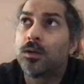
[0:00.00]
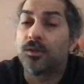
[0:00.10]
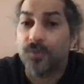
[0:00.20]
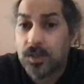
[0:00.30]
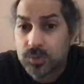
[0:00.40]
the
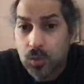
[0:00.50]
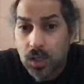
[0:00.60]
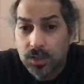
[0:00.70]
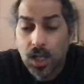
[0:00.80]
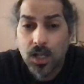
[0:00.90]
frame
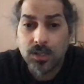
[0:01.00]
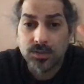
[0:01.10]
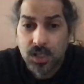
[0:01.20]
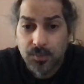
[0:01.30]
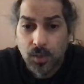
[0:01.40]
squad guys.
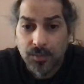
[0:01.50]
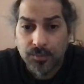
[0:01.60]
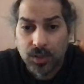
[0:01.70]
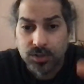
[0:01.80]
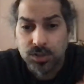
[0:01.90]
Key point.
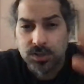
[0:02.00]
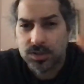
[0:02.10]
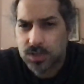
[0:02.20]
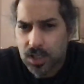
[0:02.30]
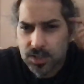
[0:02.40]
Praise
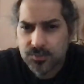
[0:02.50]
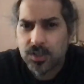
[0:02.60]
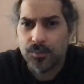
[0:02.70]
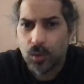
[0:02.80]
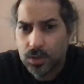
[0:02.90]
Jesus. Yeah, that's
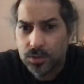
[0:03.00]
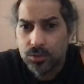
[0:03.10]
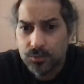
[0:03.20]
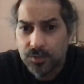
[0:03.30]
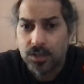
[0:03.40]
very important
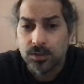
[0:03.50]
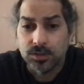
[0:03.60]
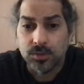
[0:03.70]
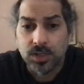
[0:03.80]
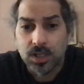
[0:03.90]
to factor
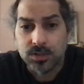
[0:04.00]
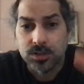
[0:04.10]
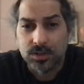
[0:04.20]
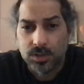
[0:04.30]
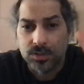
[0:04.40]
into
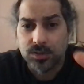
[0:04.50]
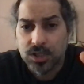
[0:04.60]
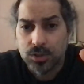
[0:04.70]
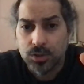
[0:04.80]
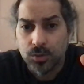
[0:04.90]
analysis because
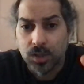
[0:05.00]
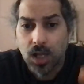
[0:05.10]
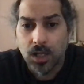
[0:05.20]
that's who you rely